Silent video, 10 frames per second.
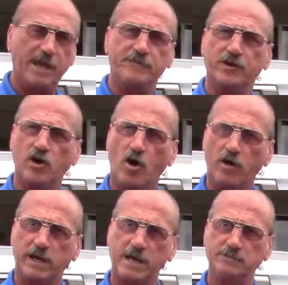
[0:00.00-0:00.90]
If your
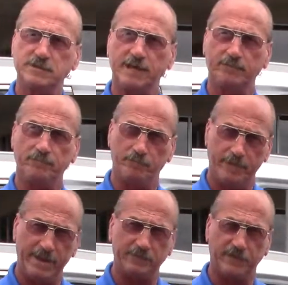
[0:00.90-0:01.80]
car comes up
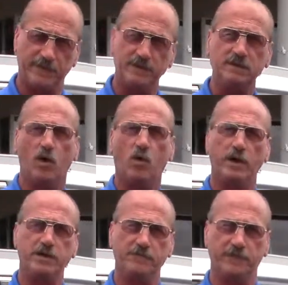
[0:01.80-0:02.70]
missing,
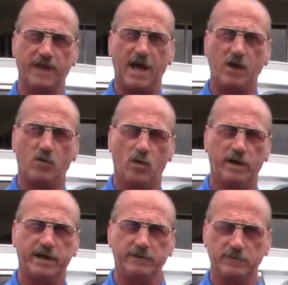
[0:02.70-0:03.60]
or you forgot
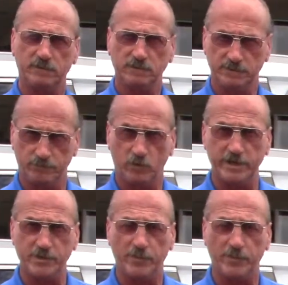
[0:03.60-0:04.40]
where you